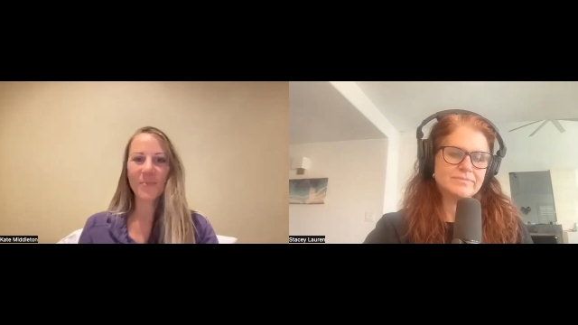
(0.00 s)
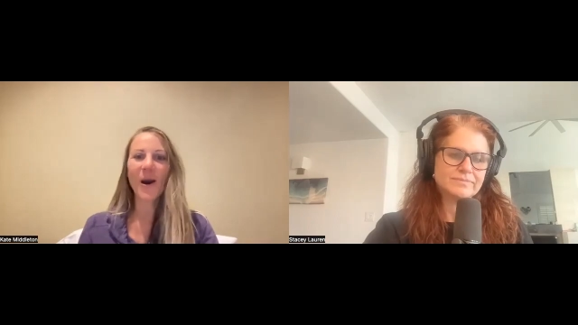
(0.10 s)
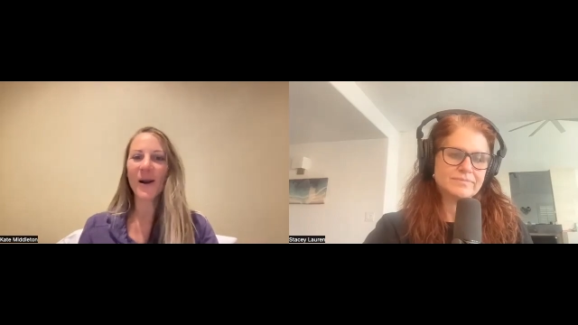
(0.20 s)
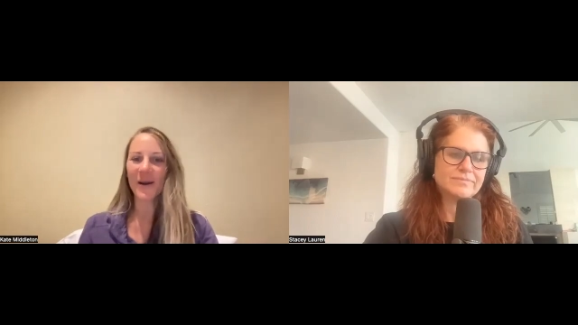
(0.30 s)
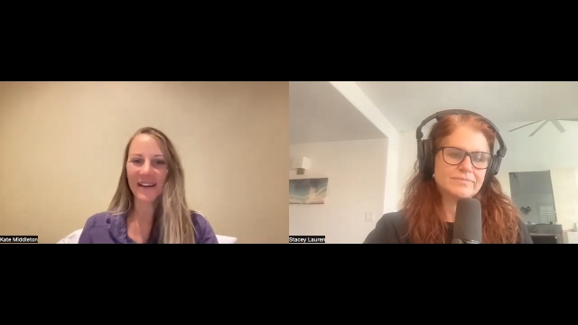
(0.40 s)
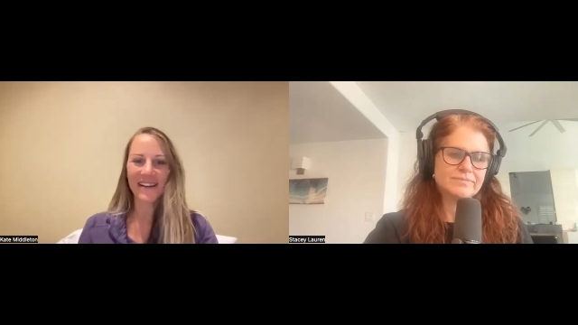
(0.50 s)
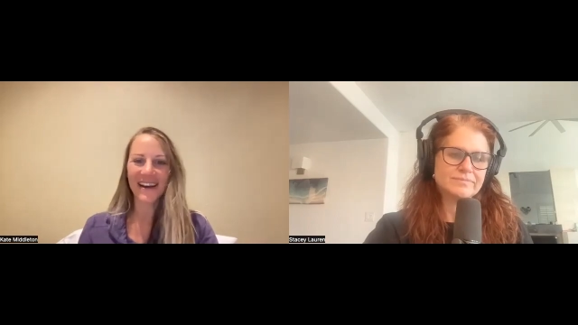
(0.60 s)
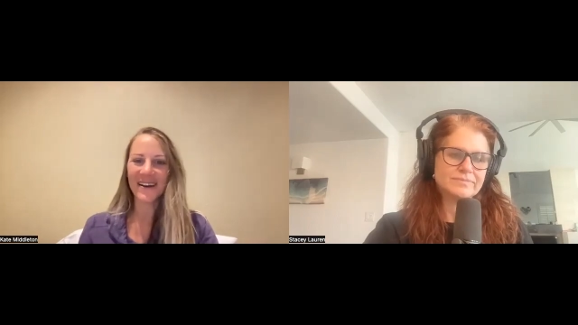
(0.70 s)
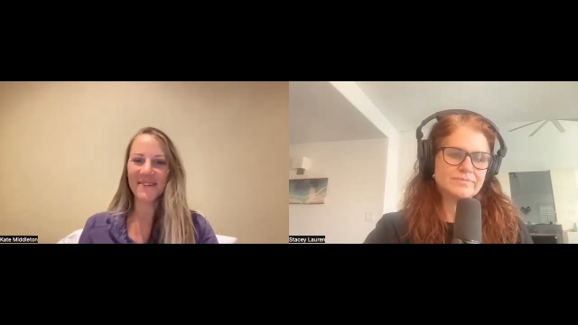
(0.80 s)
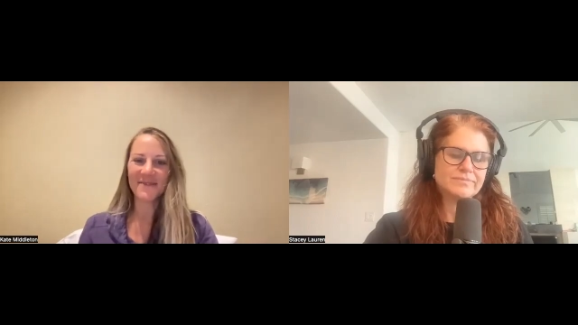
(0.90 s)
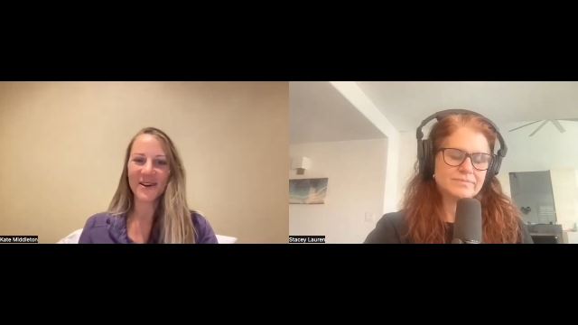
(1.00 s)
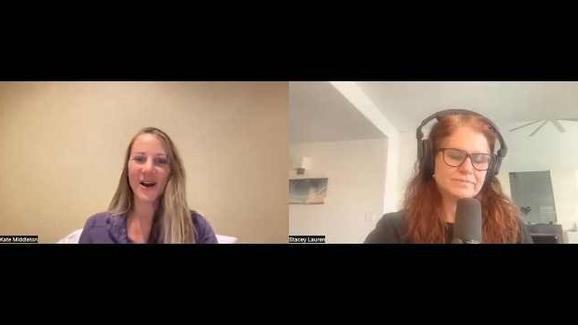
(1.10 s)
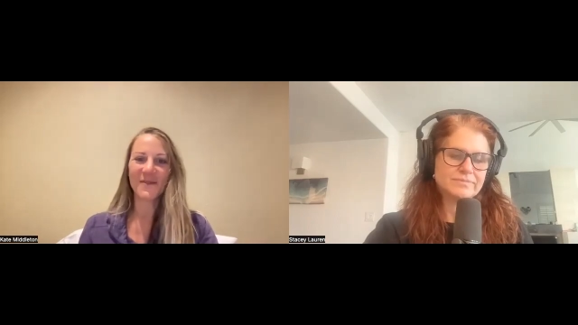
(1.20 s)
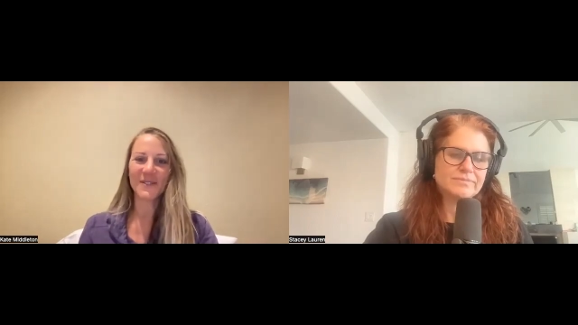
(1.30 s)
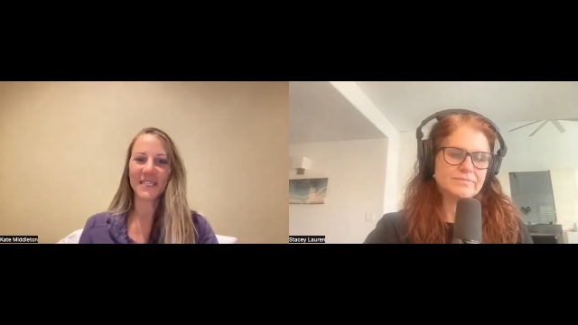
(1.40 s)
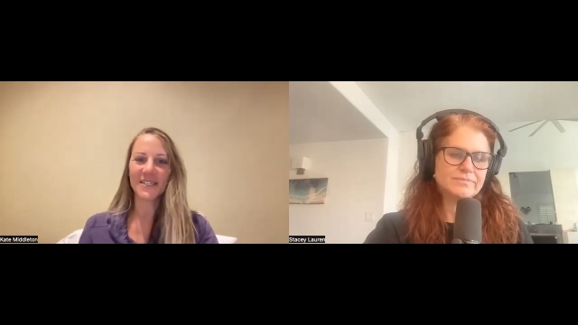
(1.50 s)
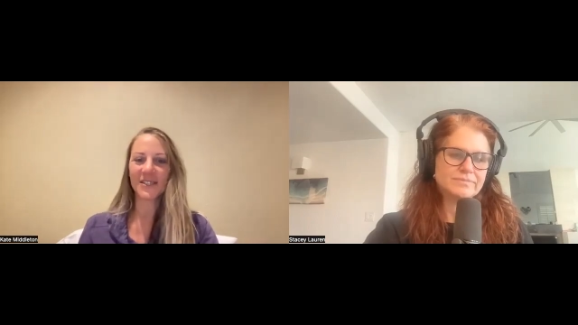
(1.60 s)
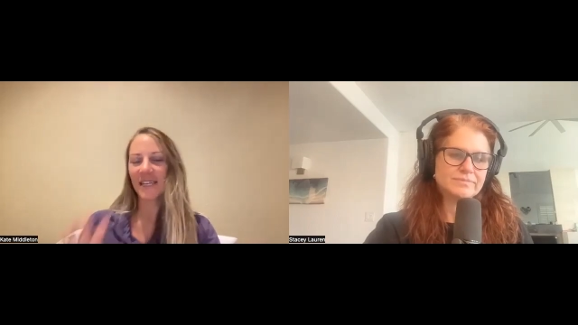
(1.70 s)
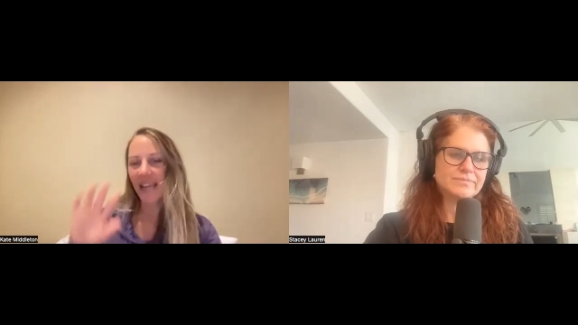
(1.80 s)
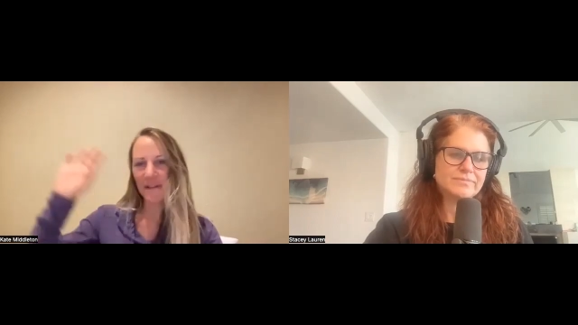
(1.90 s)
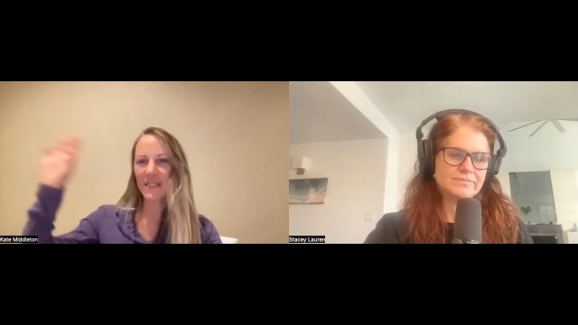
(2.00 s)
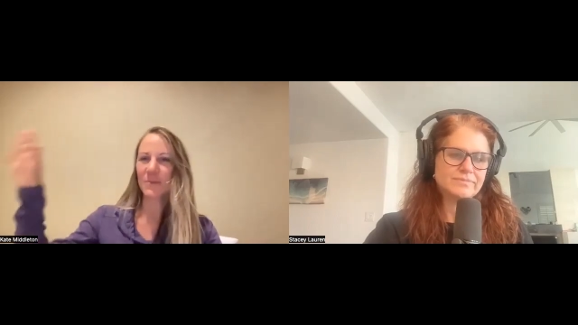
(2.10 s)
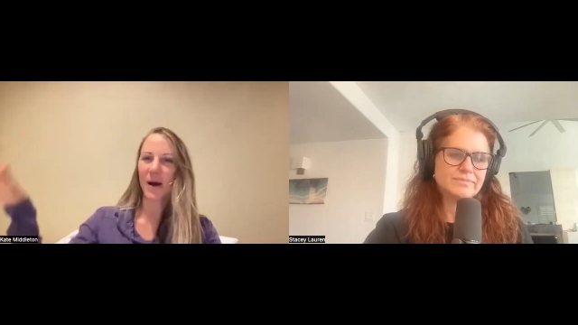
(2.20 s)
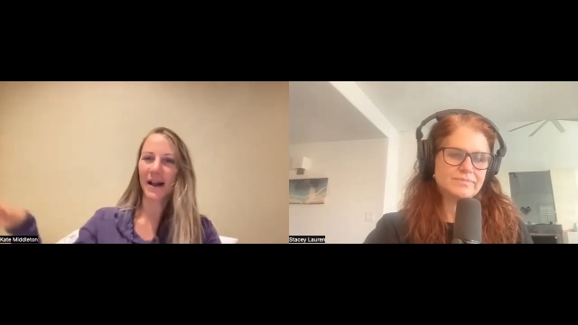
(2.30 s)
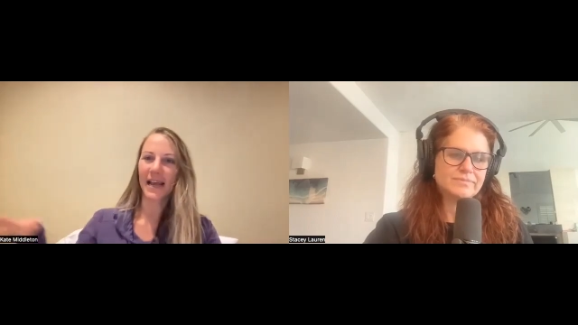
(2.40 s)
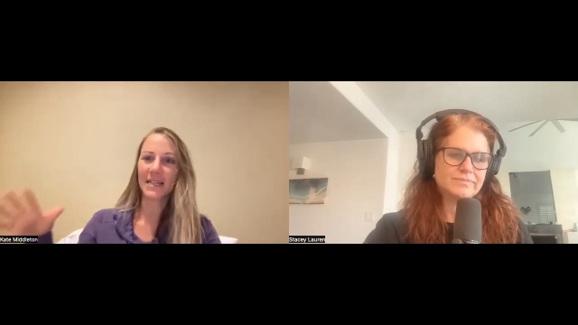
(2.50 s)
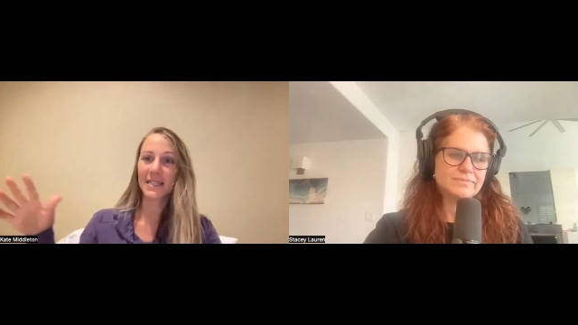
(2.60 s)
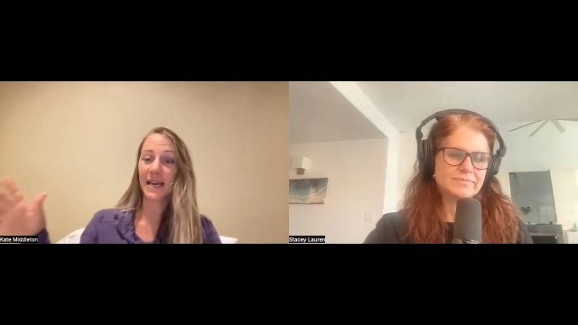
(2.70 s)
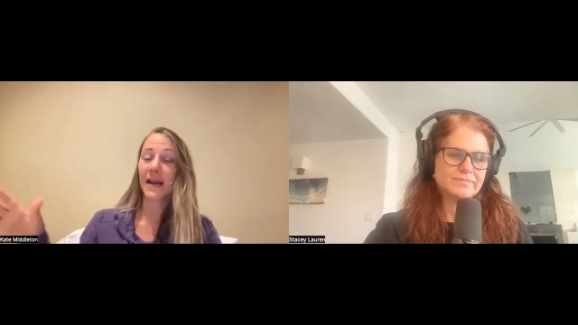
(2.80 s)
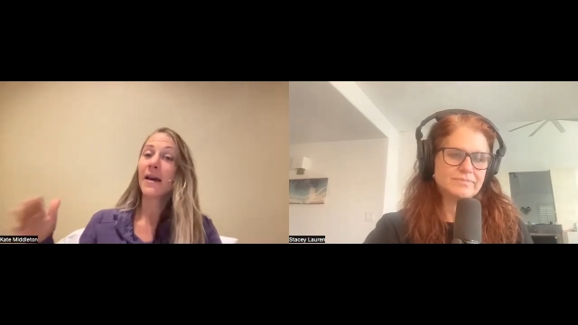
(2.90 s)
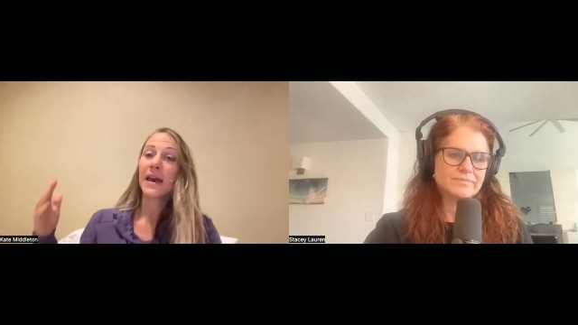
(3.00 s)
Speaker 1: part of the conversation if it's a podcast thing.